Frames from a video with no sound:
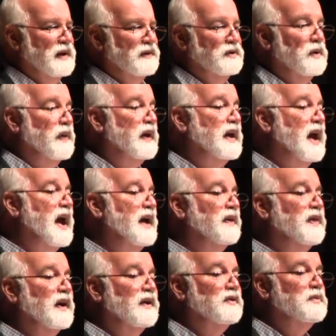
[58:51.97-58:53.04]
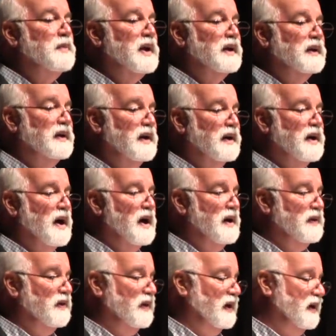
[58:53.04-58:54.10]
So the gang thing is mainly a
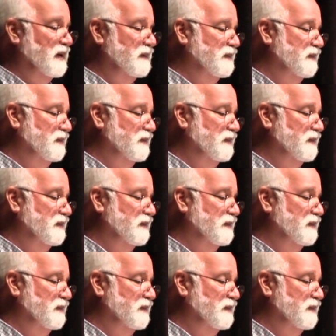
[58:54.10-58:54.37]
guy thing.